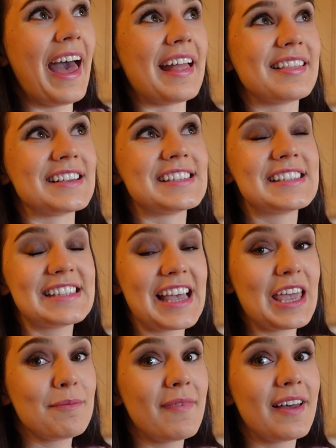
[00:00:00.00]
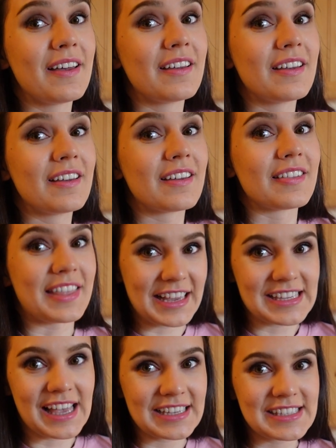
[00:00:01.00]
And the
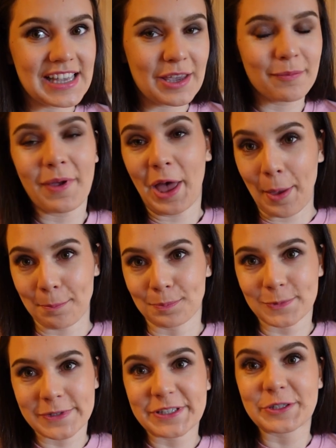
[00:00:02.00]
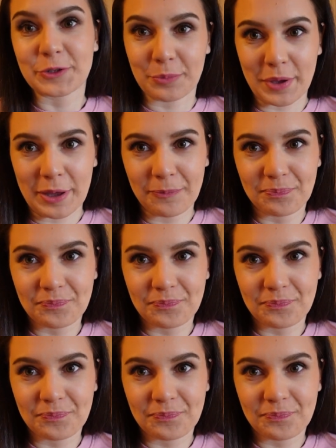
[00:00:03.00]
exact same happens to me.